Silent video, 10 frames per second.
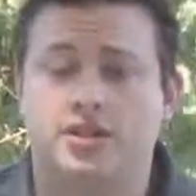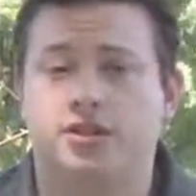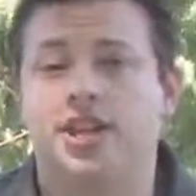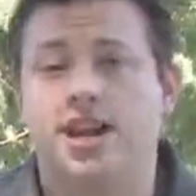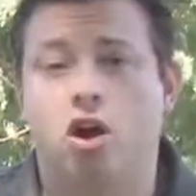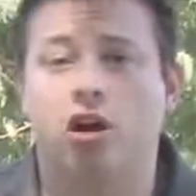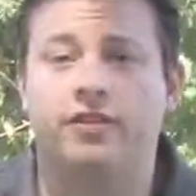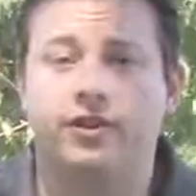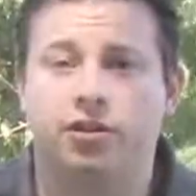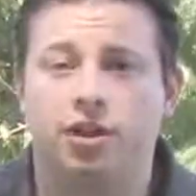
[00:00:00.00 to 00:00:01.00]
So take all
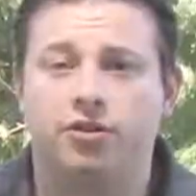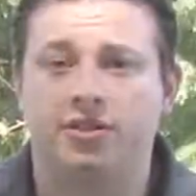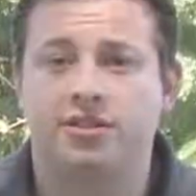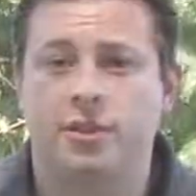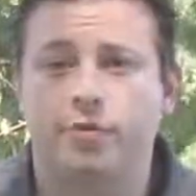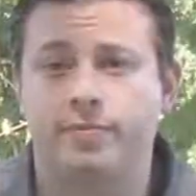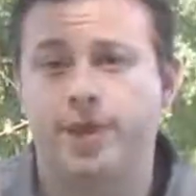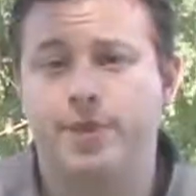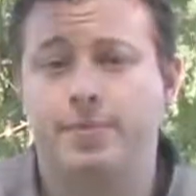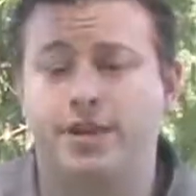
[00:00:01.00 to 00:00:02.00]
of your loans, someone
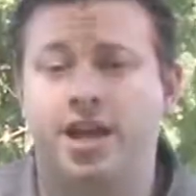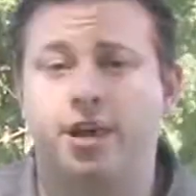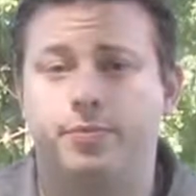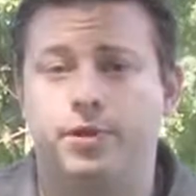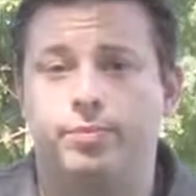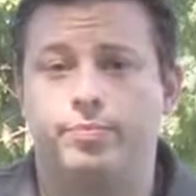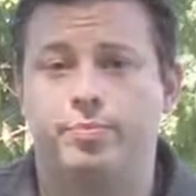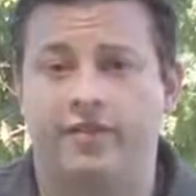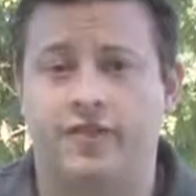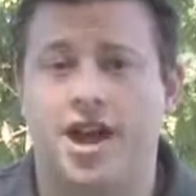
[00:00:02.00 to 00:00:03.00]
may be able to help you
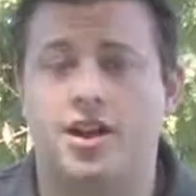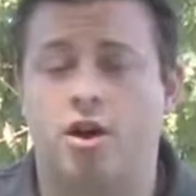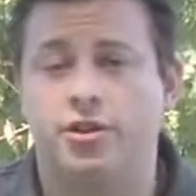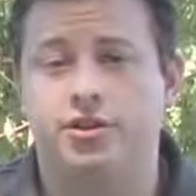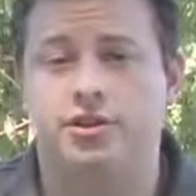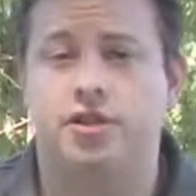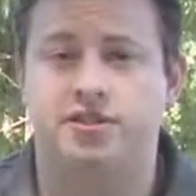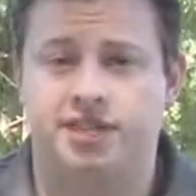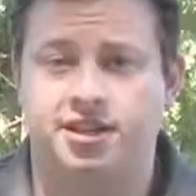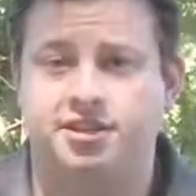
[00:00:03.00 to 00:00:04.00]
provide all those
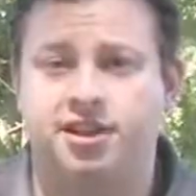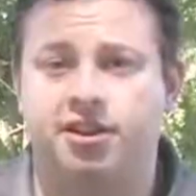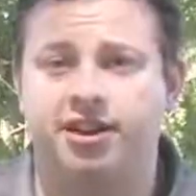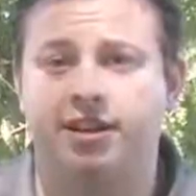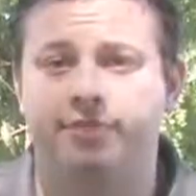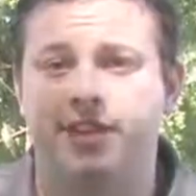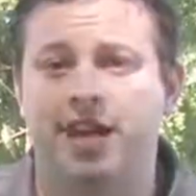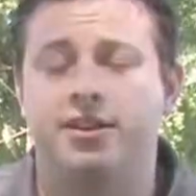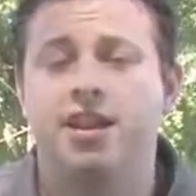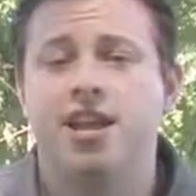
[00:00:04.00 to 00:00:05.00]
loans and consolidate them
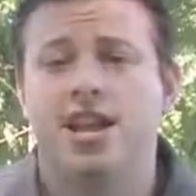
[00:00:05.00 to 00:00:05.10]
down